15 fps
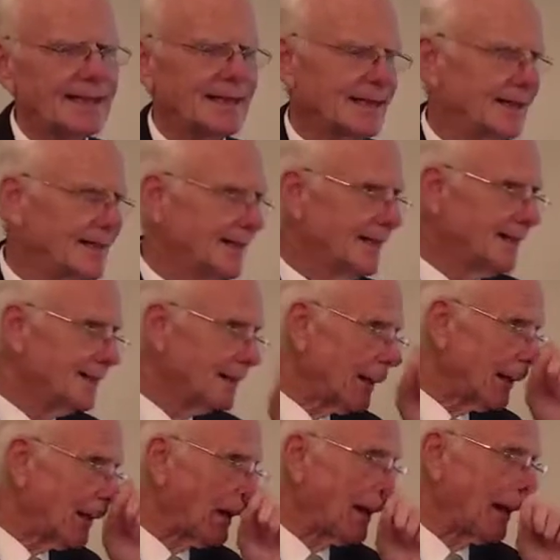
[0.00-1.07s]
in
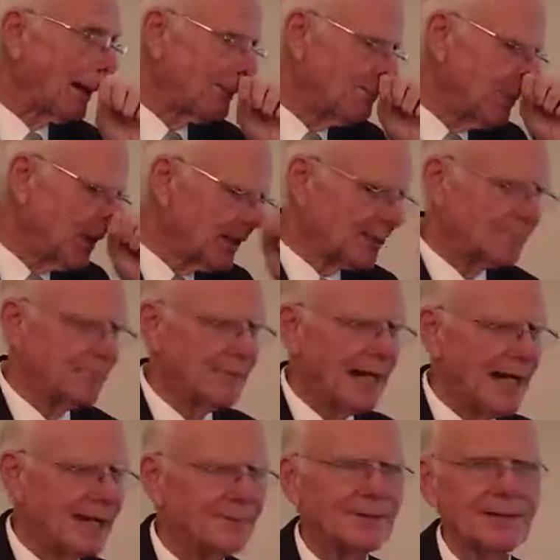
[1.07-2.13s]
a book
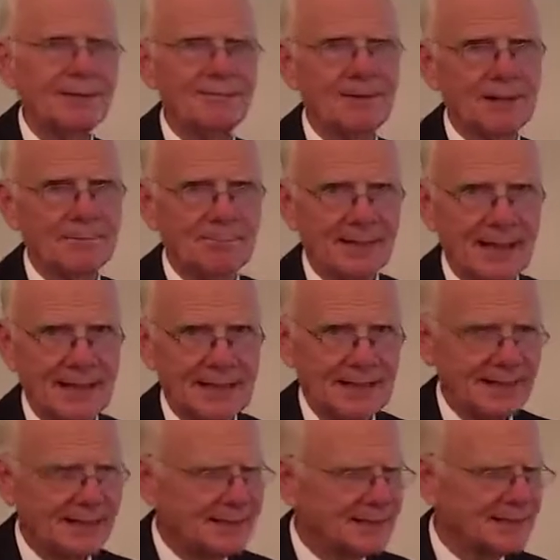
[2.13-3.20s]
by one of our
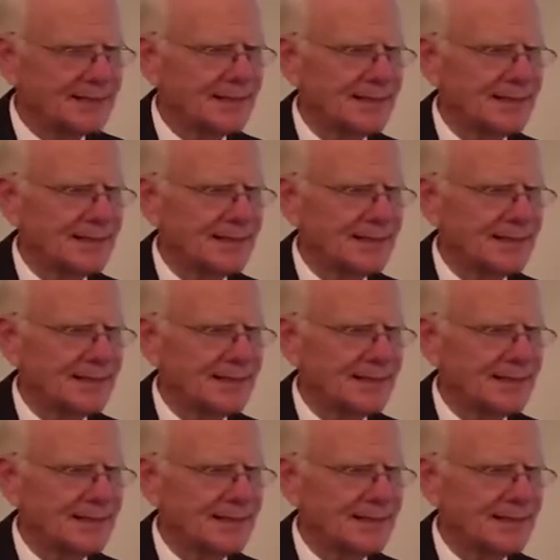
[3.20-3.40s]
pioneers,